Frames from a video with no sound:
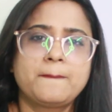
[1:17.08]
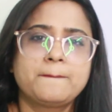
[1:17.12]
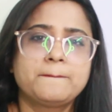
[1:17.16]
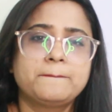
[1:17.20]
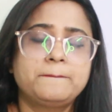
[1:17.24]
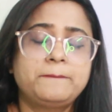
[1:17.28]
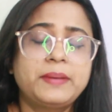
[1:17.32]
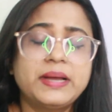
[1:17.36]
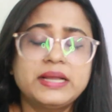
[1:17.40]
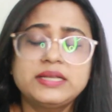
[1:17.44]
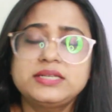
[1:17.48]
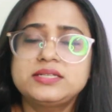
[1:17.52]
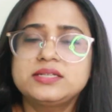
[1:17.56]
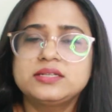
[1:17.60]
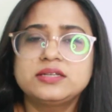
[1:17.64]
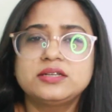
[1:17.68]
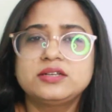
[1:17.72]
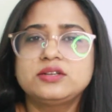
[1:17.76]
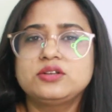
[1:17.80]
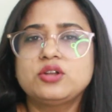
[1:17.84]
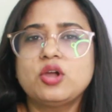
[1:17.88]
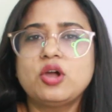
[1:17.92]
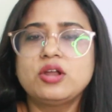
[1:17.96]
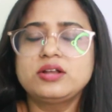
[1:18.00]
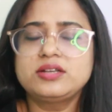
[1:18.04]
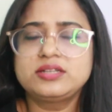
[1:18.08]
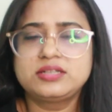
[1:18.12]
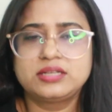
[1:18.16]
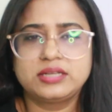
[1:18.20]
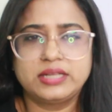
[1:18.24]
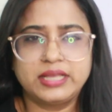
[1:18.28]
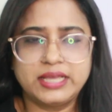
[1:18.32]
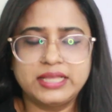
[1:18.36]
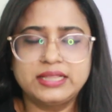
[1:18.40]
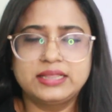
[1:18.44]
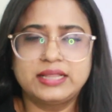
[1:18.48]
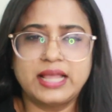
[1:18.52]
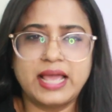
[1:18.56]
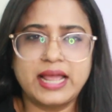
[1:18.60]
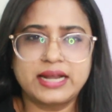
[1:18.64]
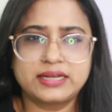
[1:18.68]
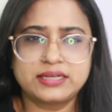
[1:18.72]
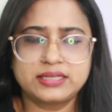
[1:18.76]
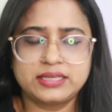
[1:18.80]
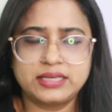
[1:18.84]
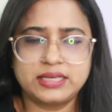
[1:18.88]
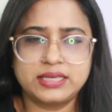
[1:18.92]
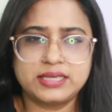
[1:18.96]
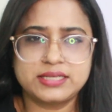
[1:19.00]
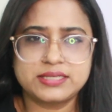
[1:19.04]
But not in that
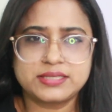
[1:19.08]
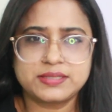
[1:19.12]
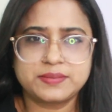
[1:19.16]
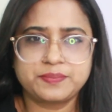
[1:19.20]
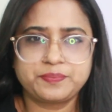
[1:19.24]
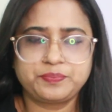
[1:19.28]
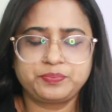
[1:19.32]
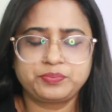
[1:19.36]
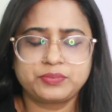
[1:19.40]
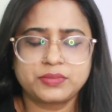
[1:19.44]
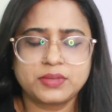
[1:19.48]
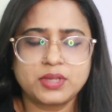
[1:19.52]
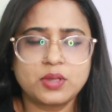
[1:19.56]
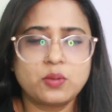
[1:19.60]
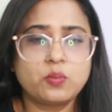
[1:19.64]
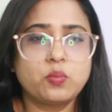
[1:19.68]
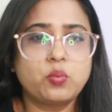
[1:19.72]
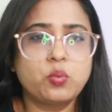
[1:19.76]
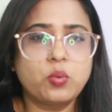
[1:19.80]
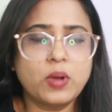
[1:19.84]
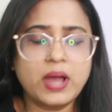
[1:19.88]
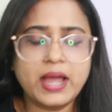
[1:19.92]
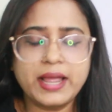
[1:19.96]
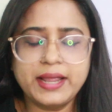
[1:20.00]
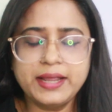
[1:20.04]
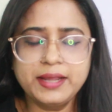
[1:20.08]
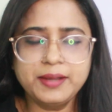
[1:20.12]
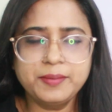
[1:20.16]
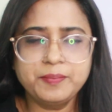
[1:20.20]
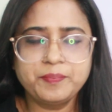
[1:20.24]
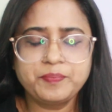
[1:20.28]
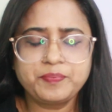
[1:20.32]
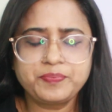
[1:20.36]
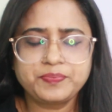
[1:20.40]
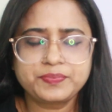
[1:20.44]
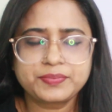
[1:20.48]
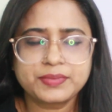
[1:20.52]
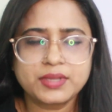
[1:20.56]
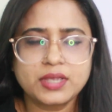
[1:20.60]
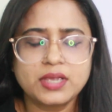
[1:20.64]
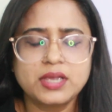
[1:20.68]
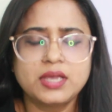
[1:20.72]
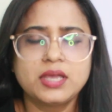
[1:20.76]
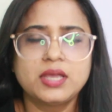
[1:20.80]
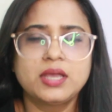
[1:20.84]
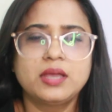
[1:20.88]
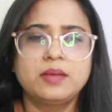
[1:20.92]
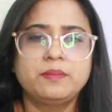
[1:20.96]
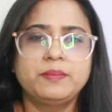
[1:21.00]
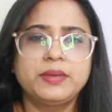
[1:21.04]
case. Why?
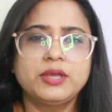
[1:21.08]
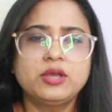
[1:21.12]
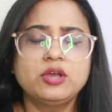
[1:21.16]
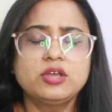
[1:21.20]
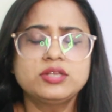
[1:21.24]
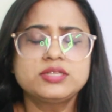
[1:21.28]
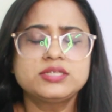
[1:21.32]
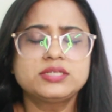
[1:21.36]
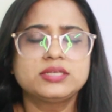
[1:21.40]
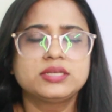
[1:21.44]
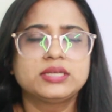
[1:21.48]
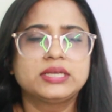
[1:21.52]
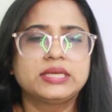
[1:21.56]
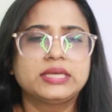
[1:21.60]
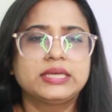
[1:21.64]
Because